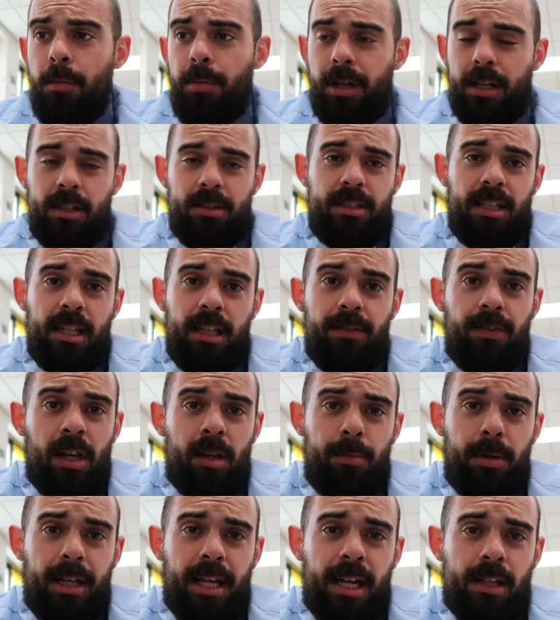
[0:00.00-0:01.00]
Because then if
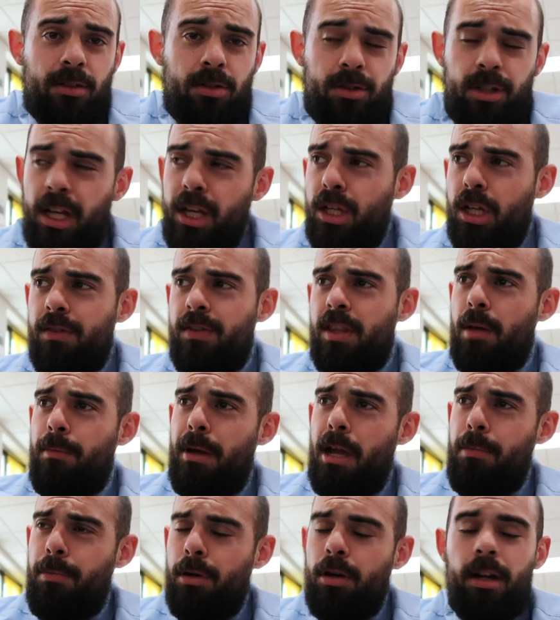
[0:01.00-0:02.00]
anybody asks, hey, do you have that
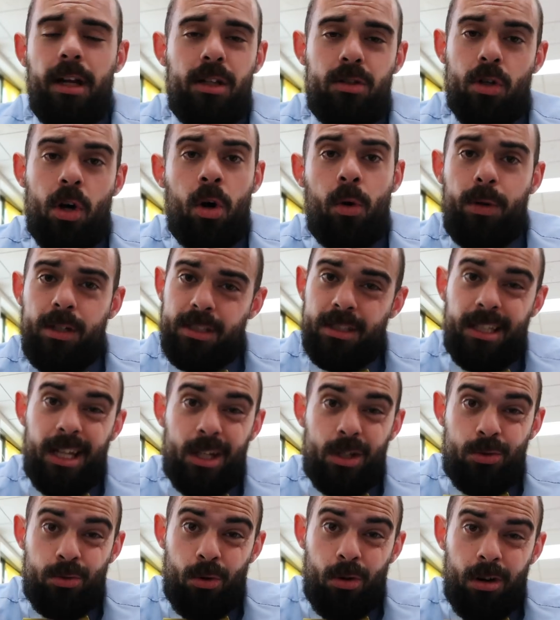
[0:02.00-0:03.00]
paper? It's always in
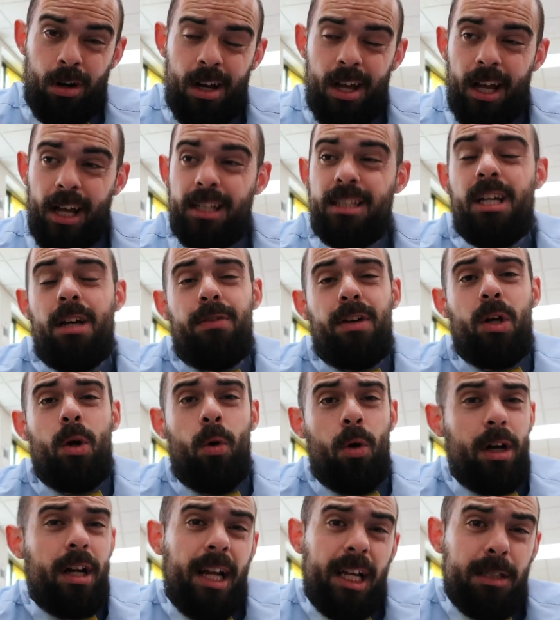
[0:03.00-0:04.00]
that drawer. It's not very
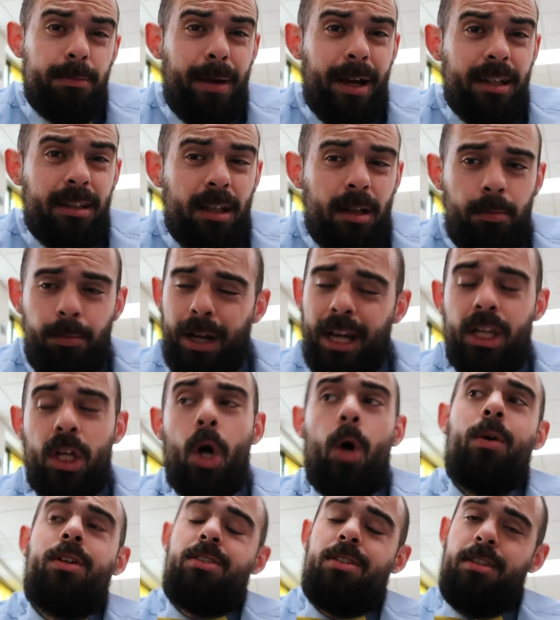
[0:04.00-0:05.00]
organized back there, but I
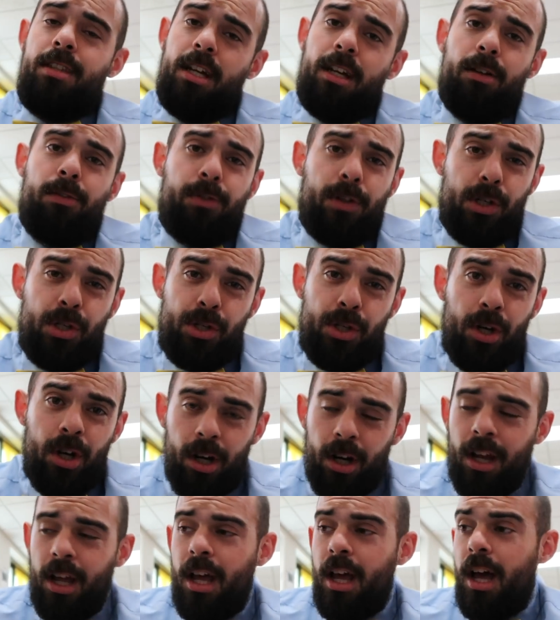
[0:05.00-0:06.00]
know it's there for
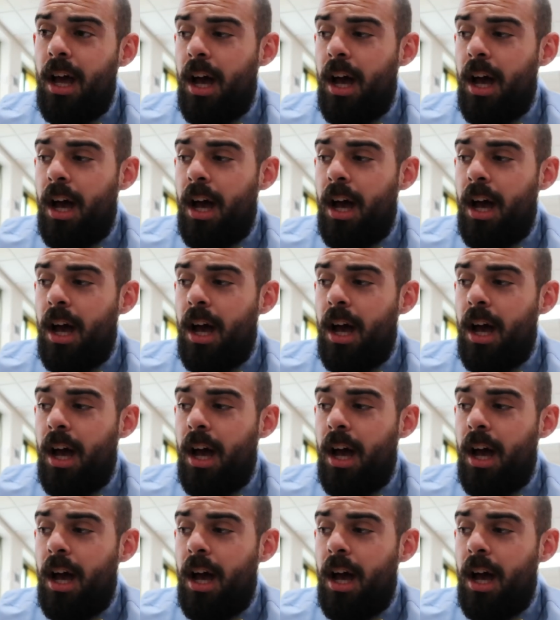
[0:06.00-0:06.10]
sure.